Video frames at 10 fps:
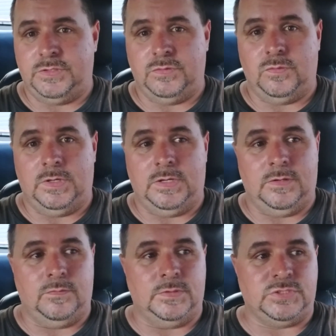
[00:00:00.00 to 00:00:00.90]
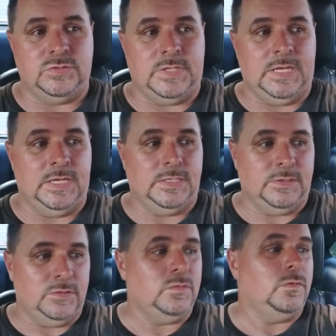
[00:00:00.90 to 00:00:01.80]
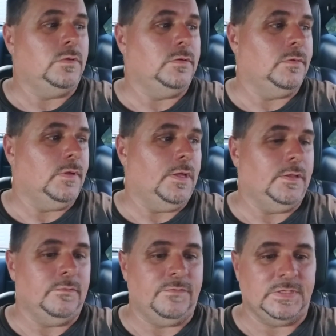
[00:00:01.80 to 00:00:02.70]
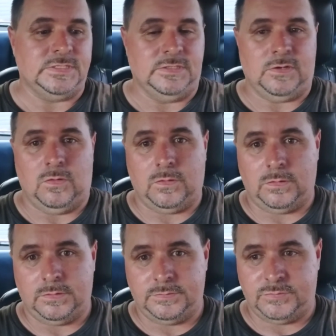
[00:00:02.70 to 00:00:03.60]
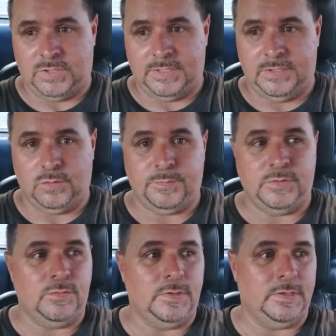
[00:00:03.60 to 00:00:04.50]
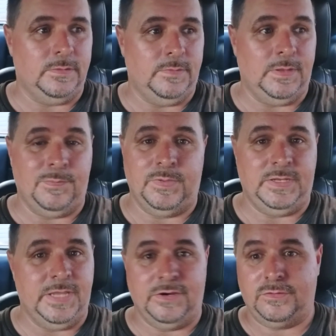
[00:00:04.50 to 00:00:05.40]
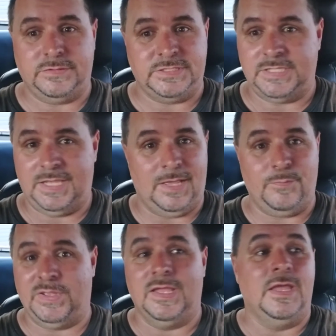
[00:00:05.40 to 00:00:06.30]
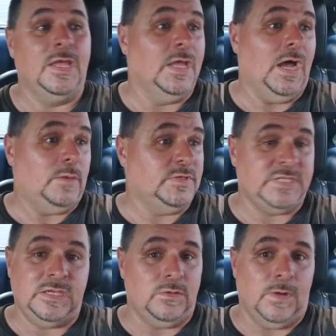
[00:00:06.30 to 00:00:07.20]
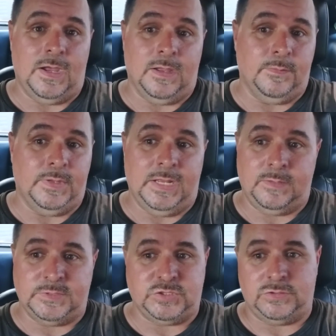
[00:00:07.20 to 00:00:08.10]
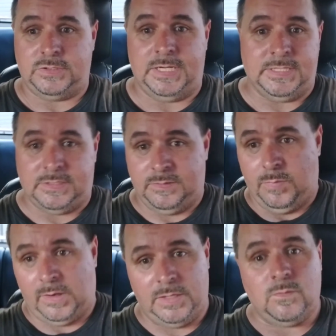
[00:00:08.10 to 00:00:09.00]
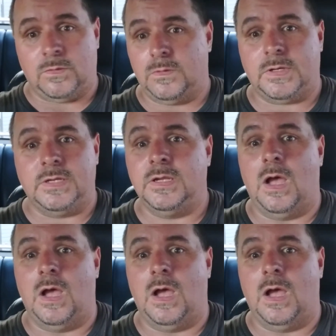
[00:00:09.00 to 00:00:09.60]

you what you can do and fixing a car. Try to help you, and beginners. I'm gonna tell you, I'm an amateur at the body work.